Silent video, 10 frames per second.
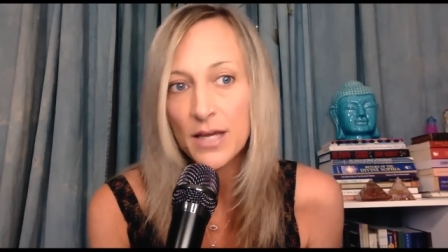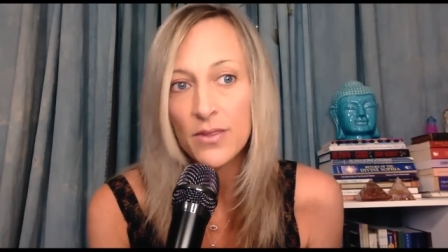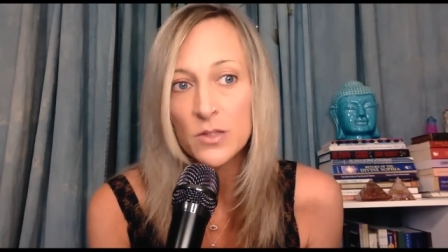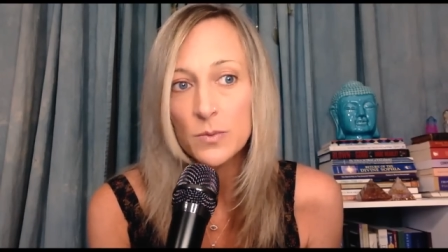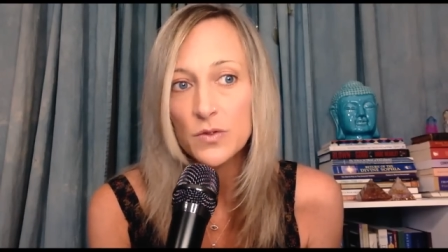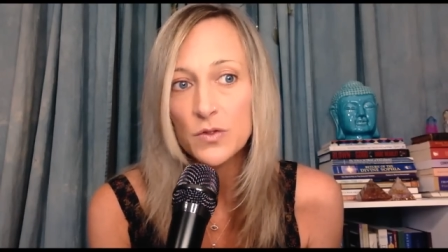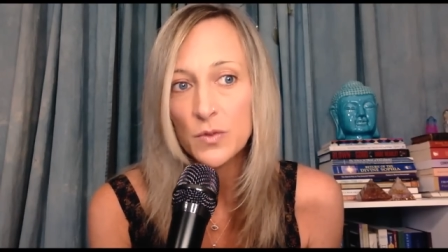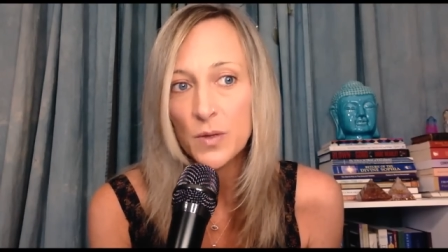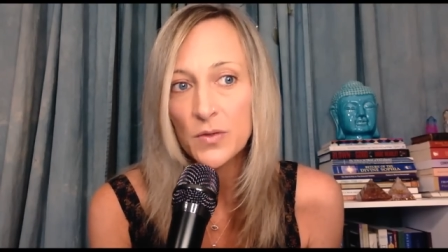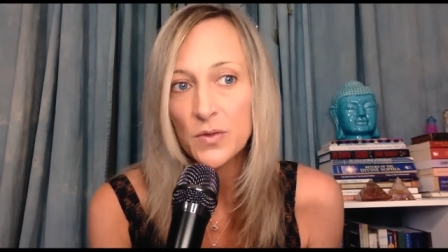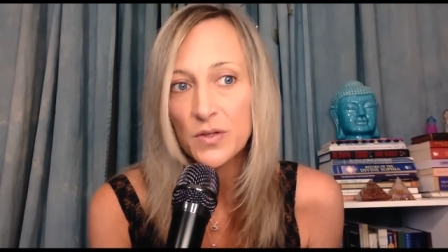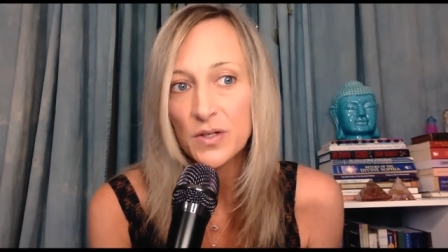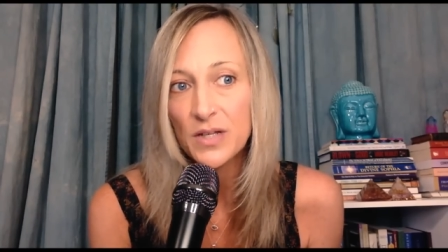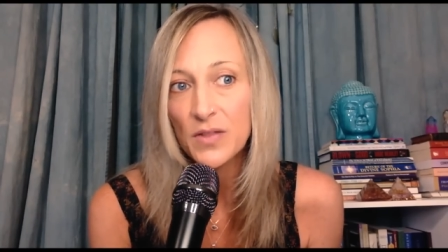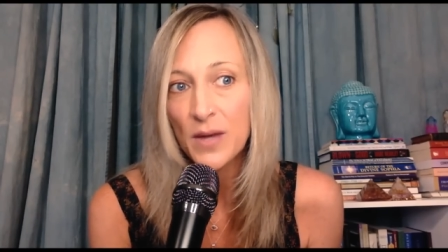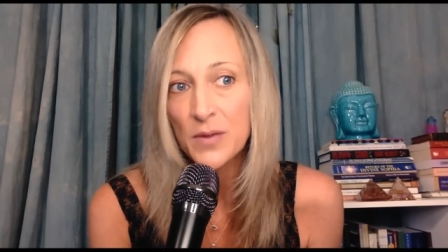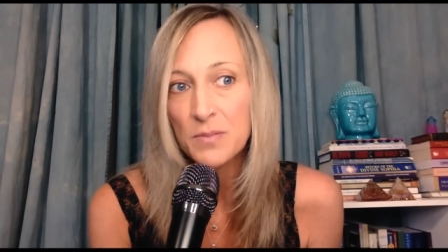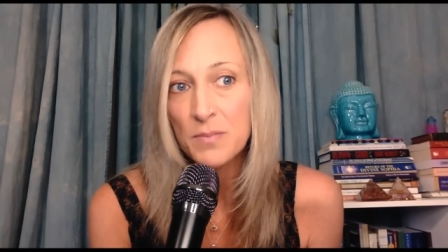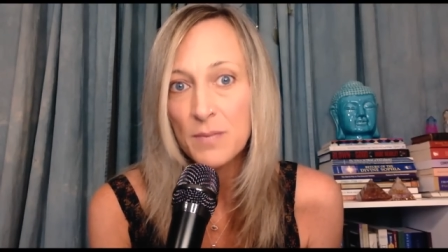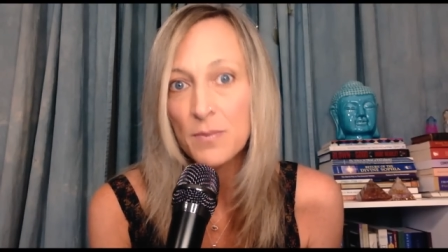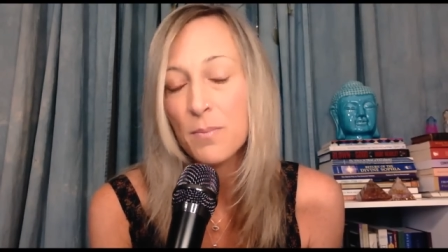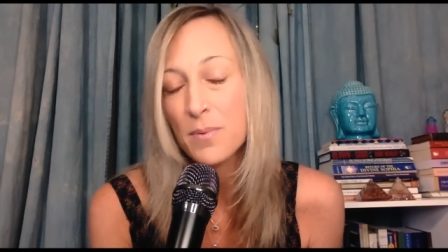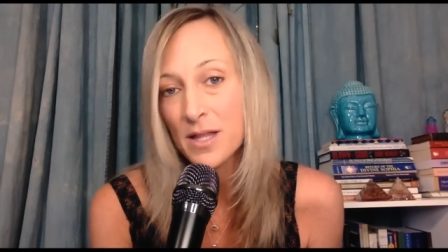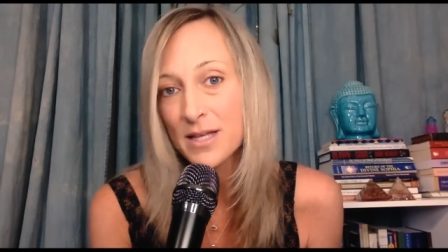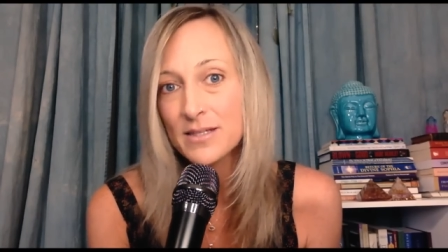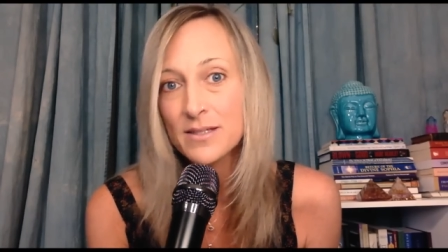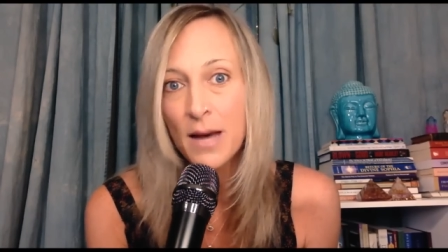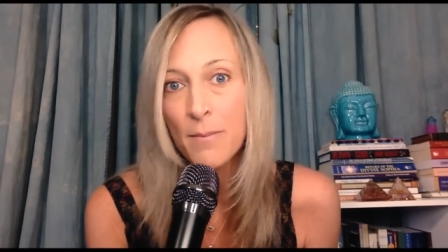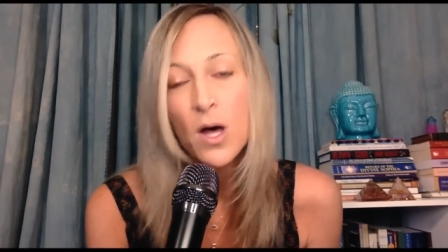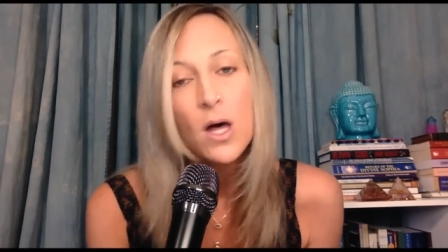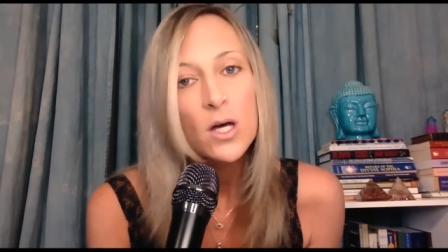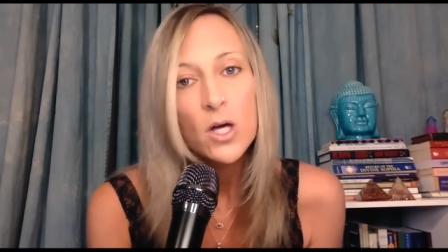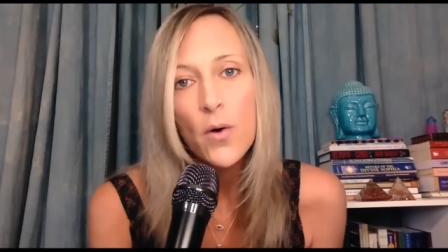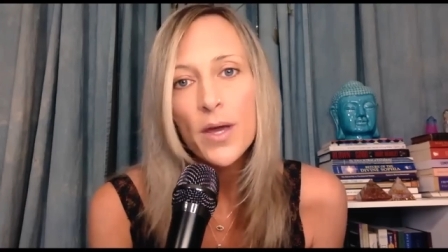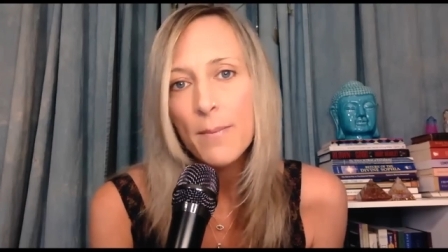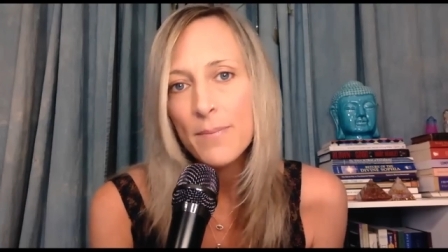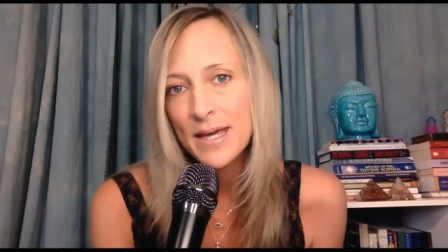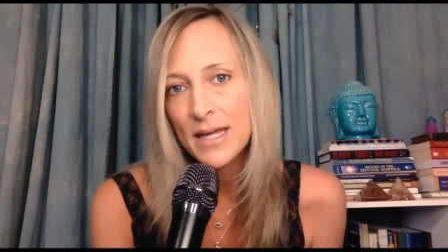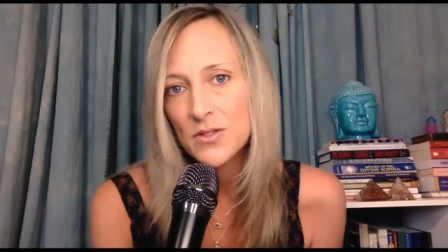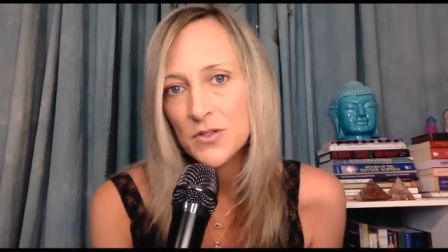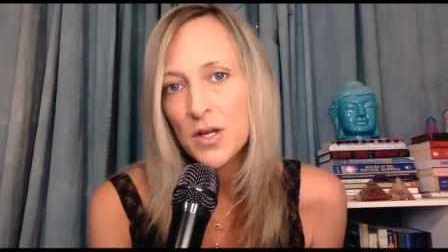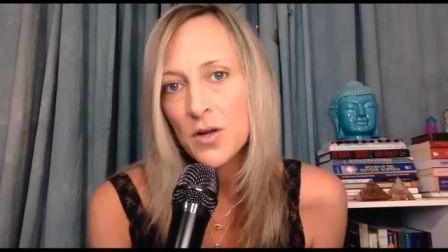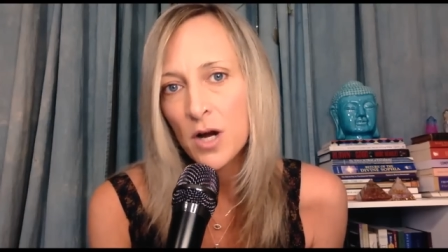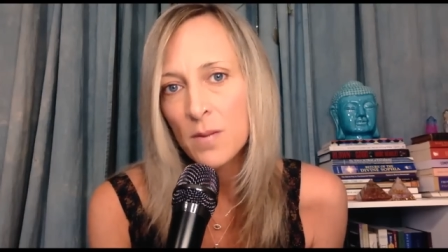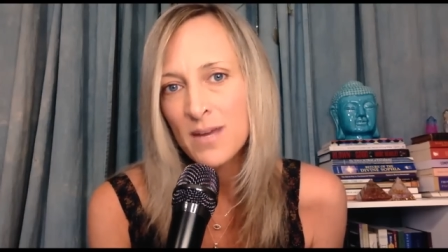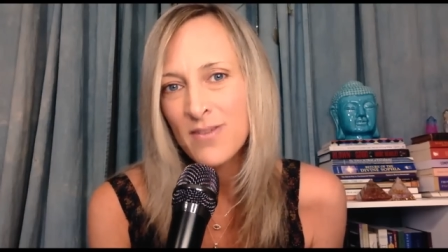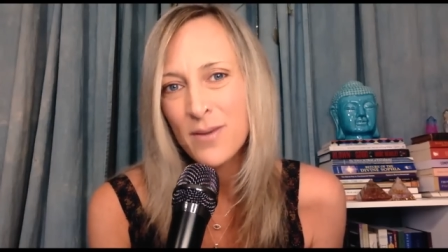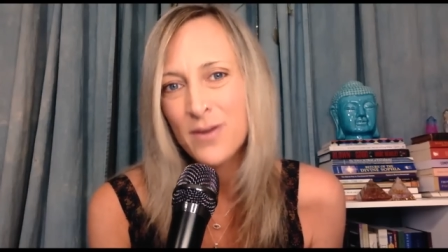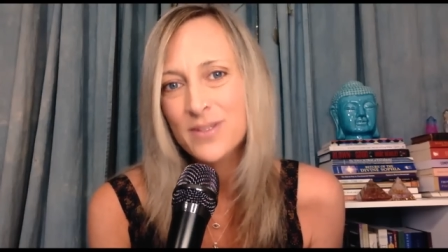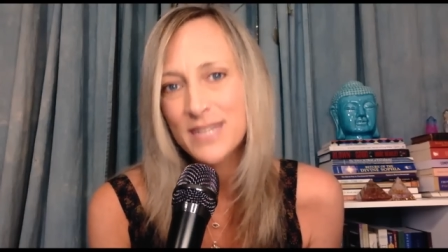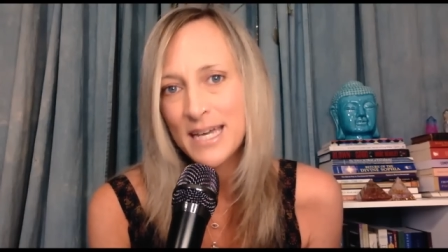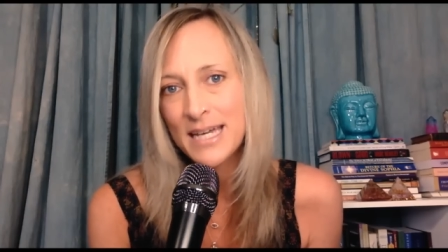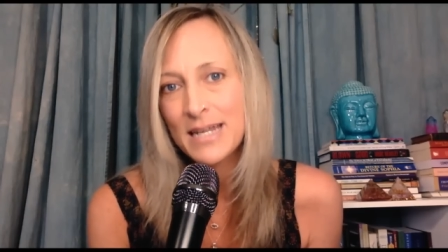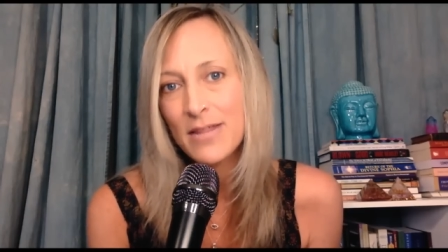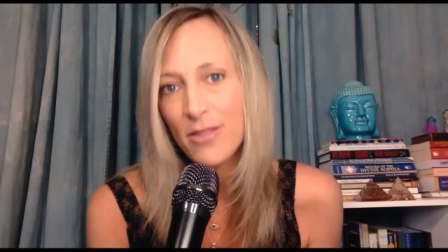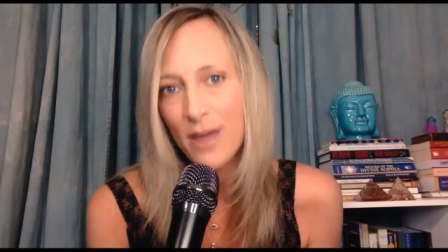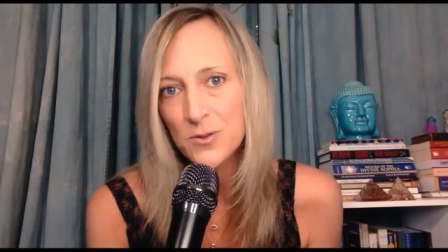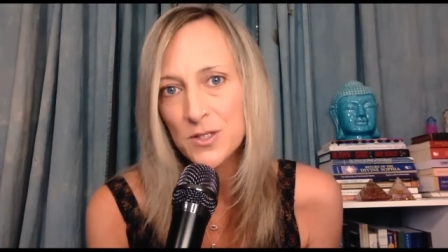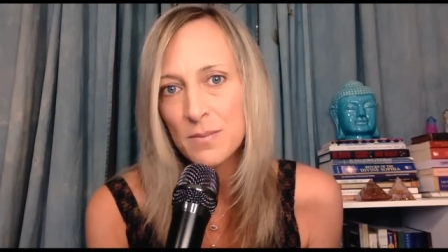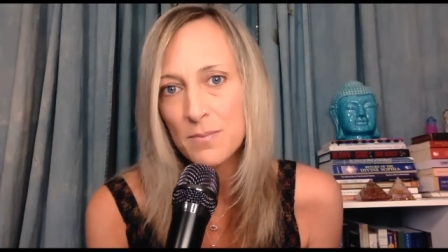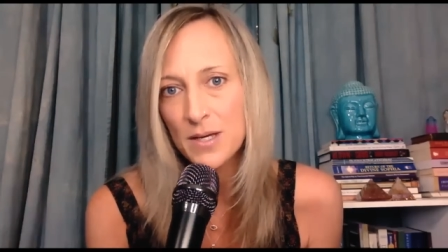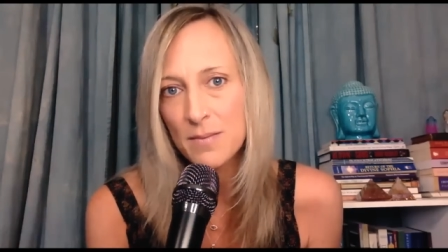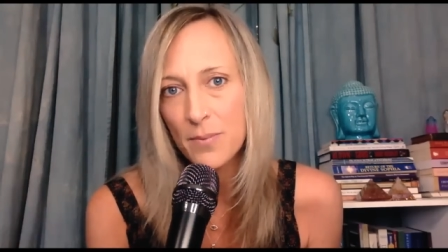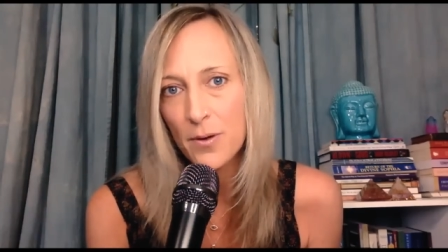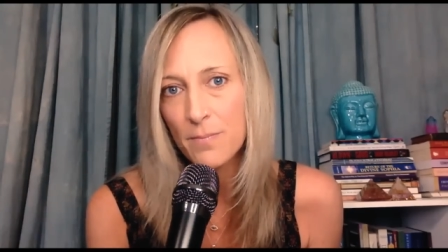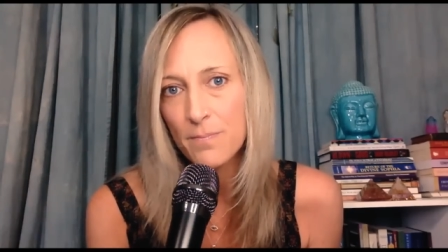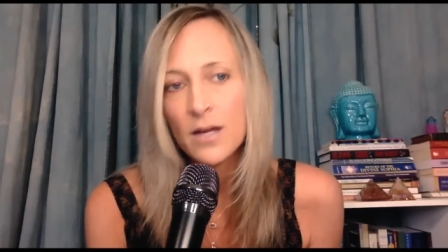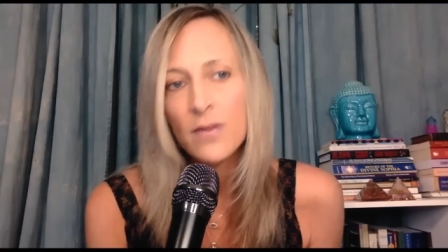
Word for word: Again, this was 230,000 people plus some going up against an army of about 10,000 people.